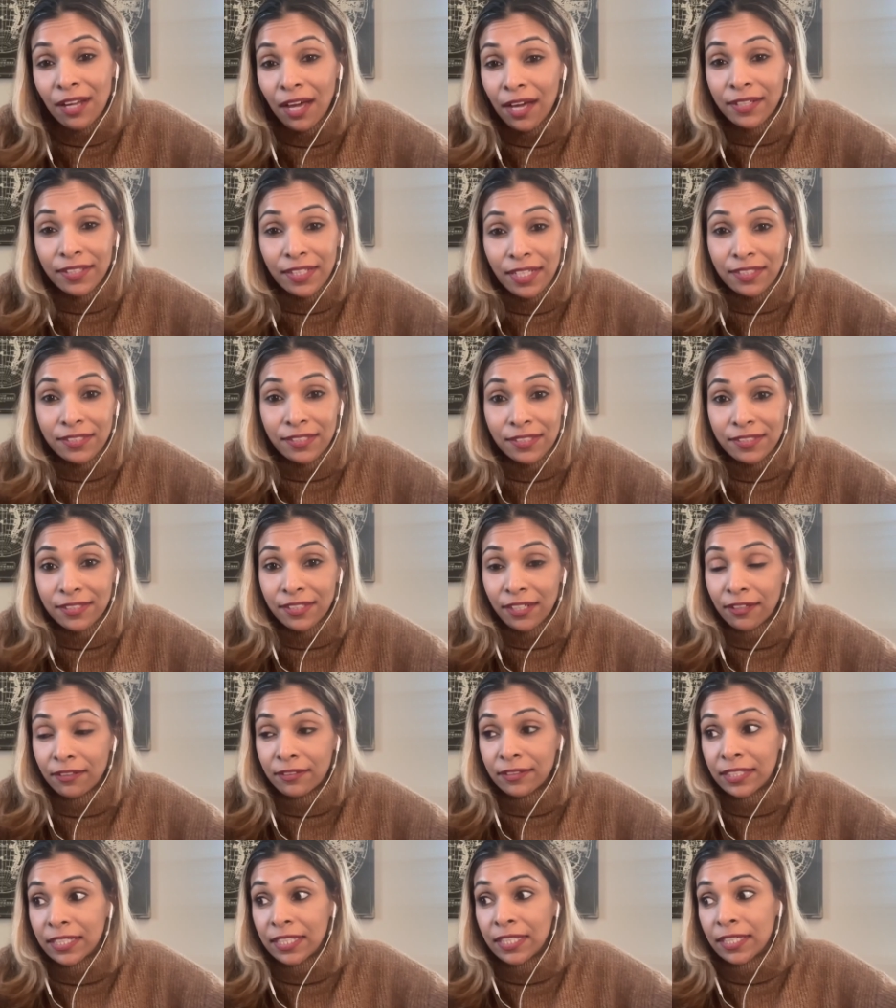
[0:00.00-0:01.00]
not
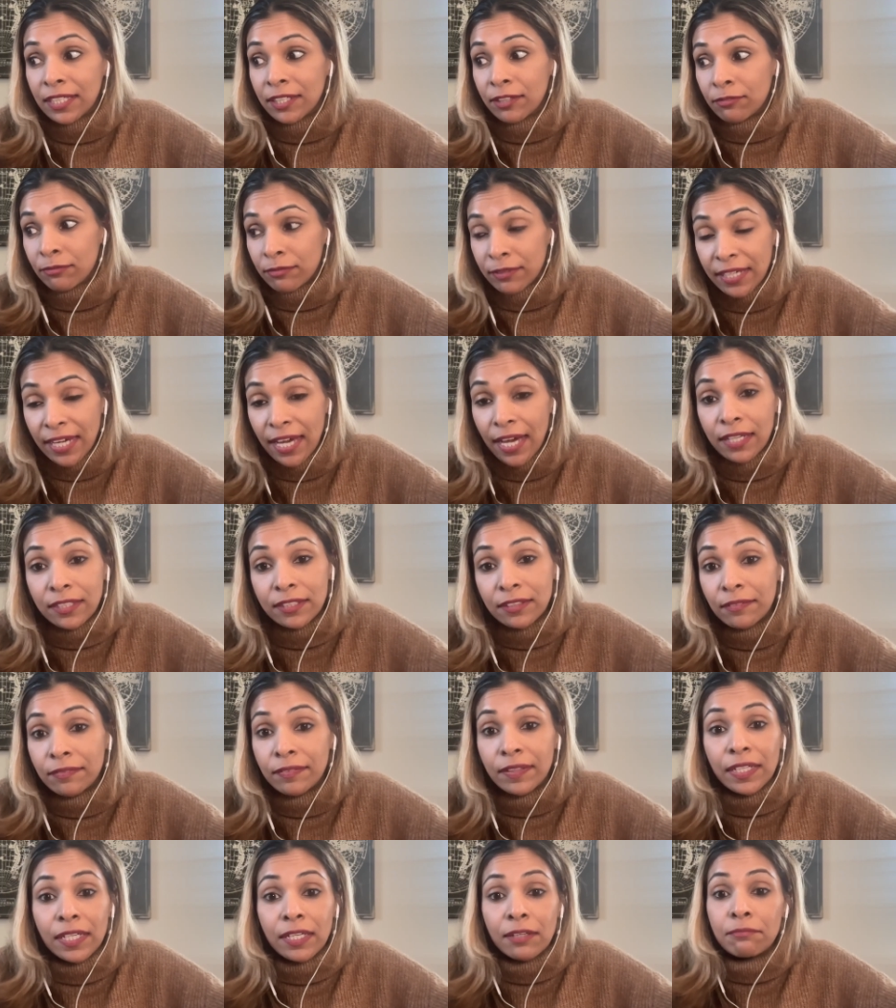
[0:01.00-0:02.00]
necessarily
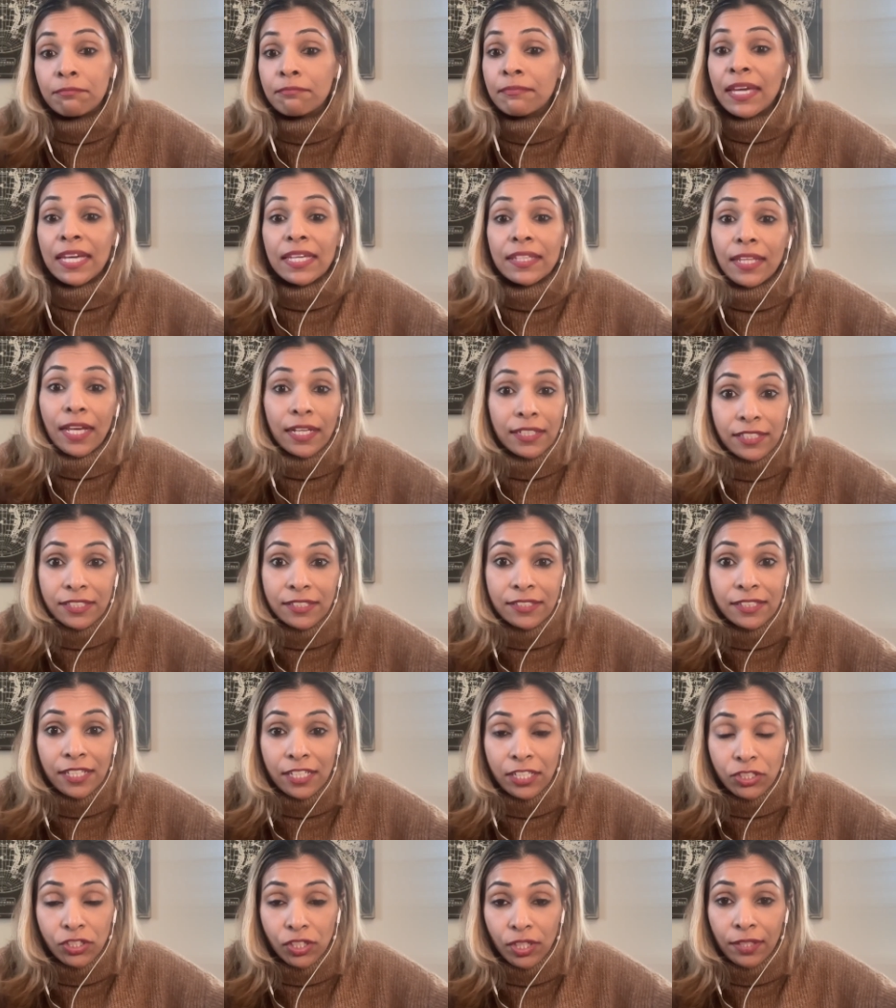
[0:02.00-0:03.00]
reactively make that
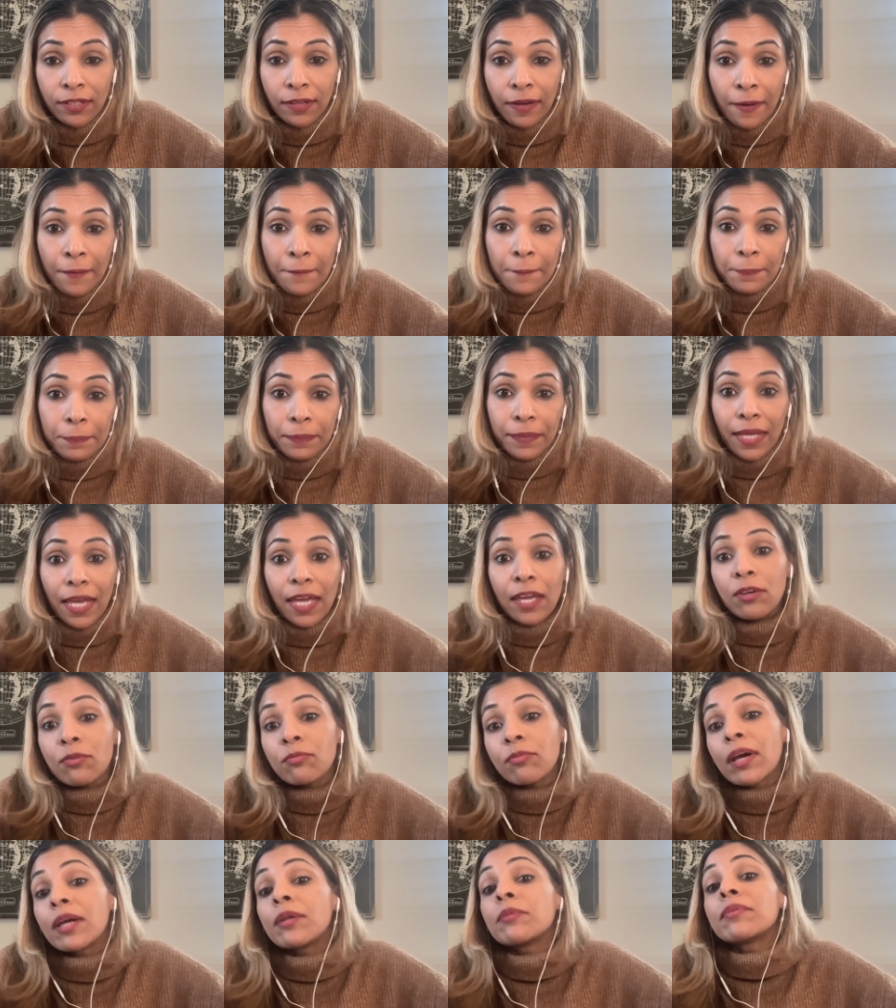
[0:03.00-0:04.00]
distinction.
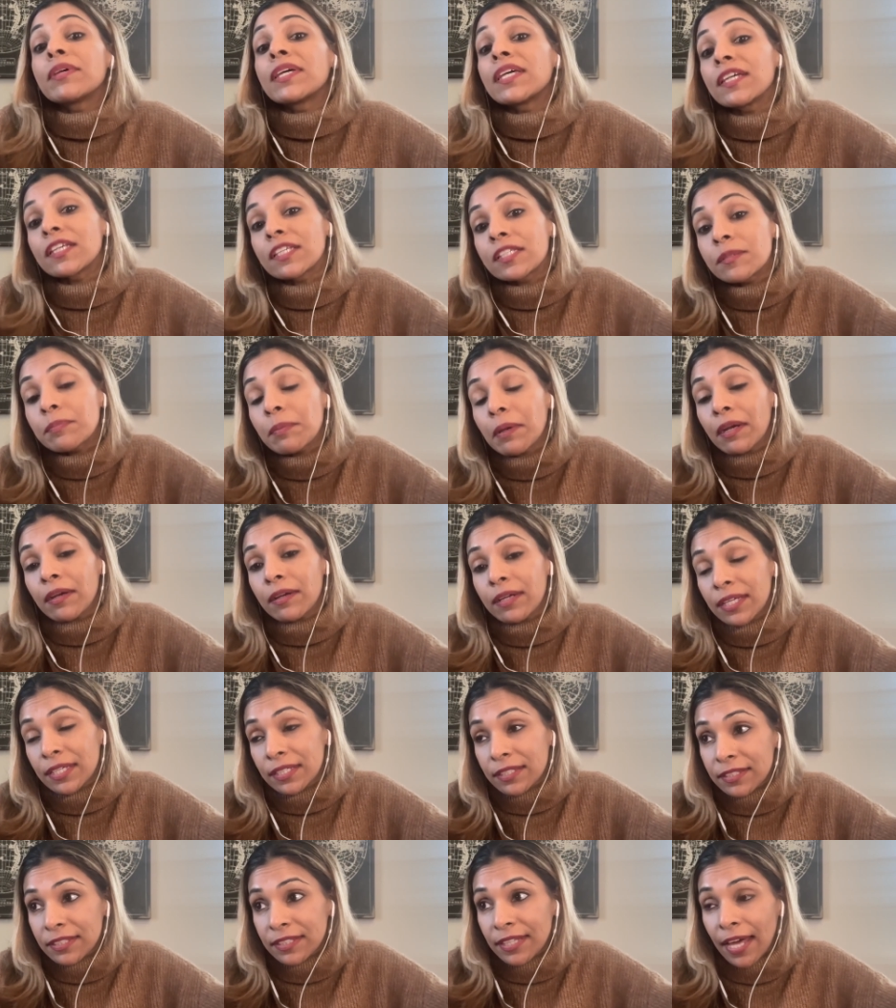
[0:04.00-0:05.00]
Okay, when we
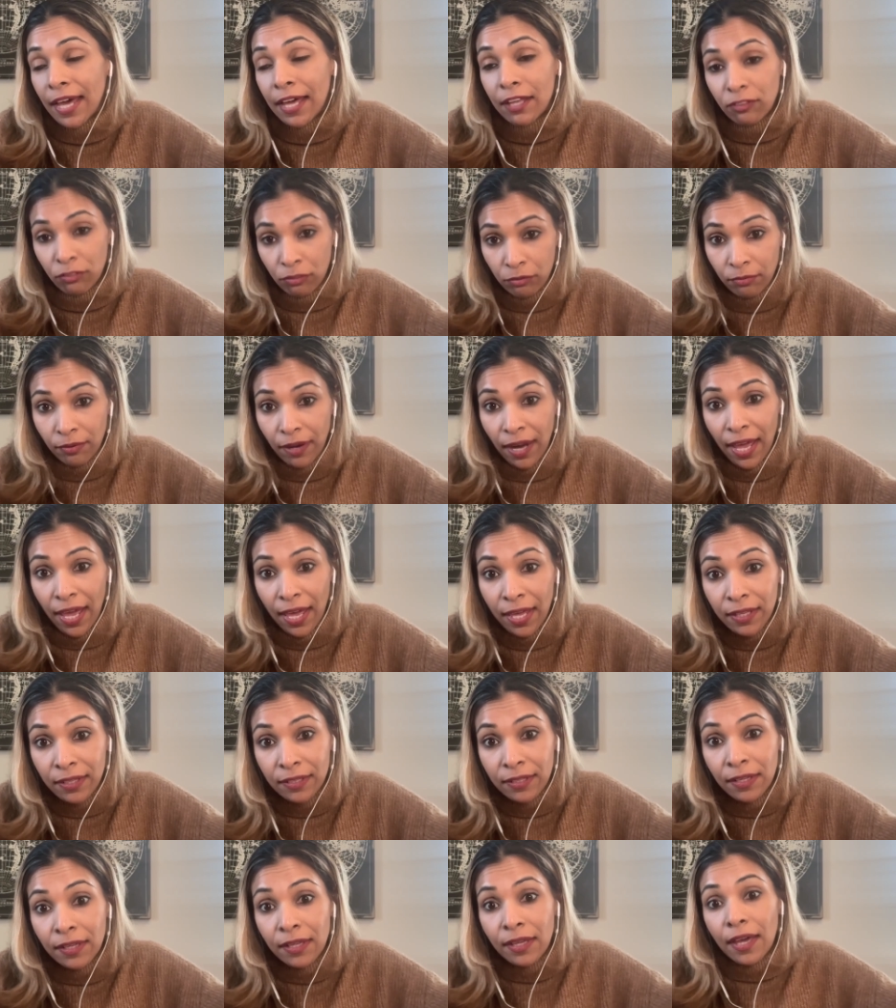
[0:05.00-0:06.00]
experience that
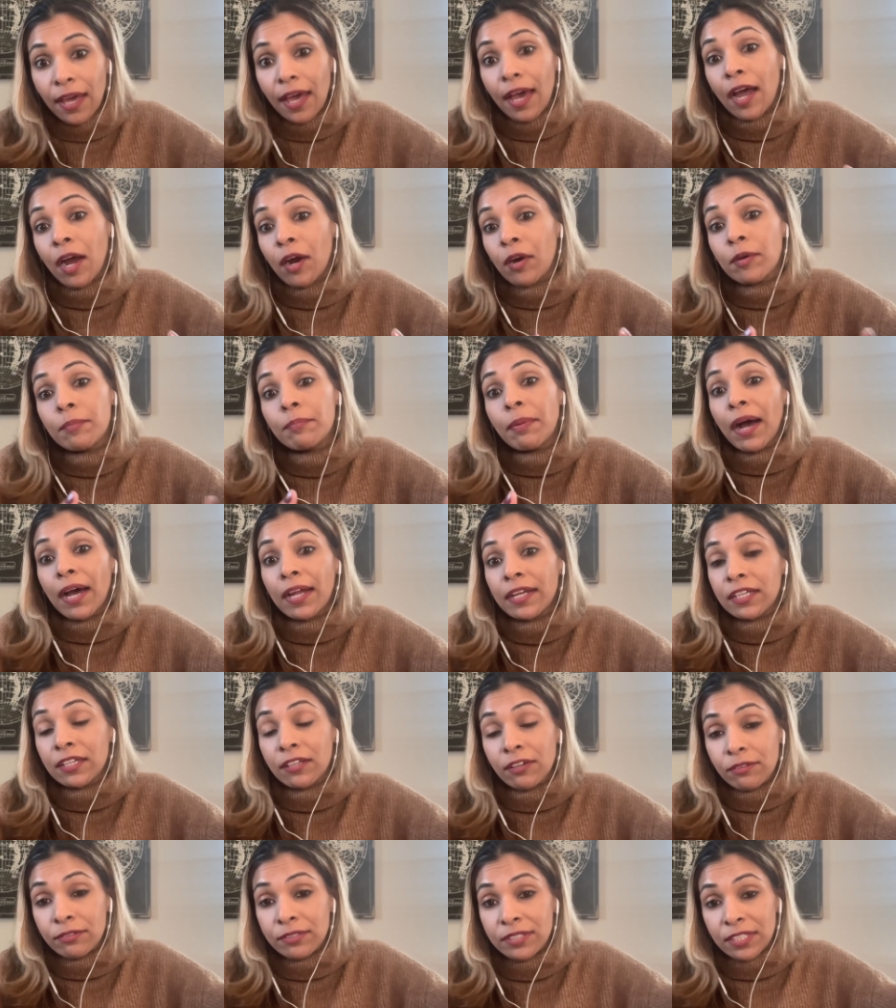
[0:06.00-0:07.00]
threat, our
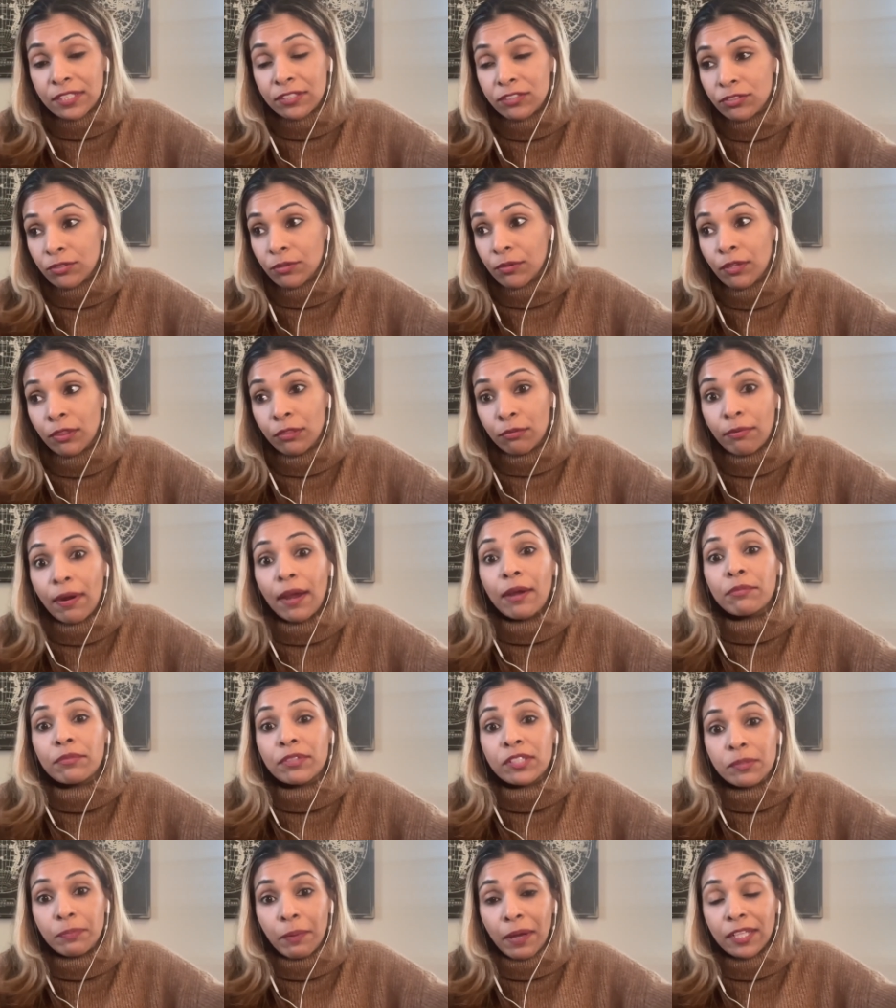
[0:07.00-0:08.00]
body goes into a threat
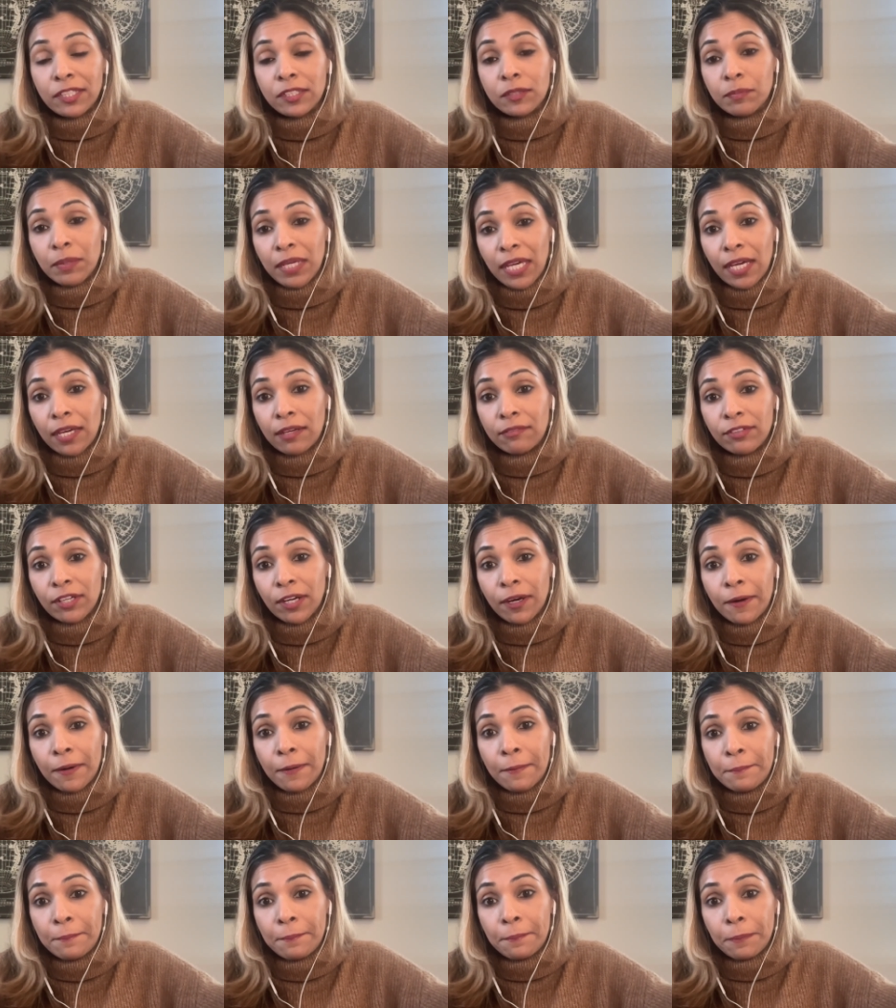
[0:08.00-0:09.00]
response behavior.
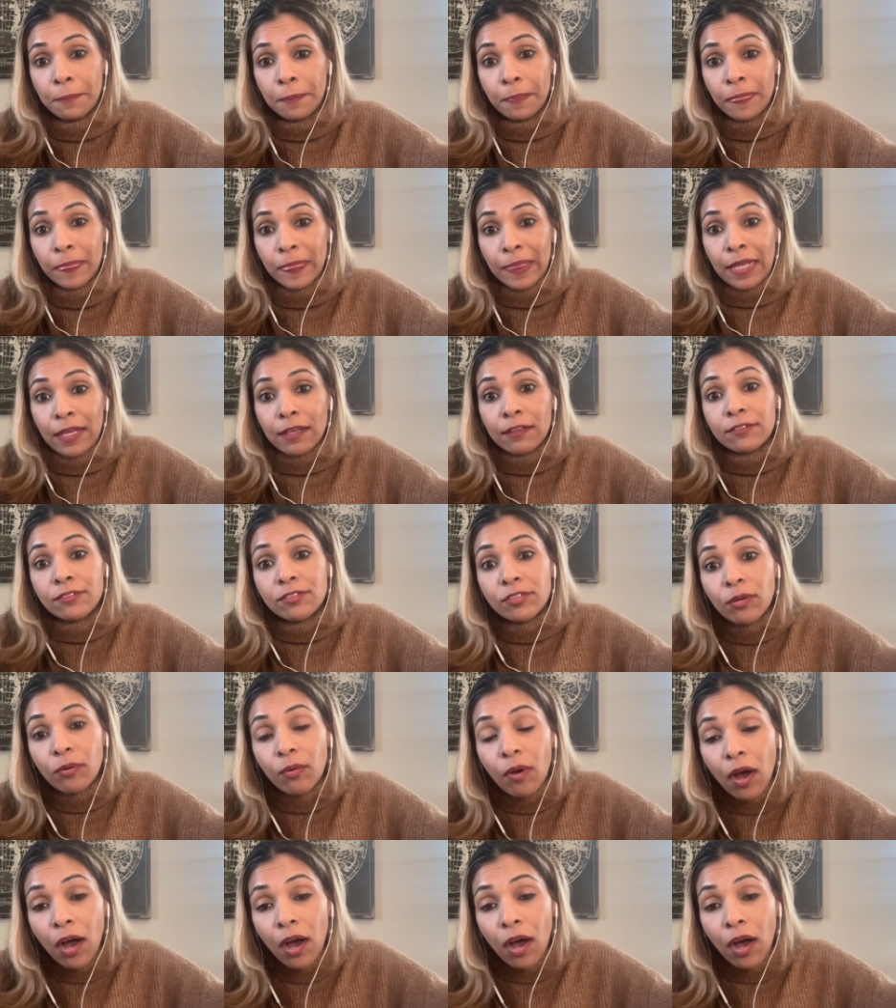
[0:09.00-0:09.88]
So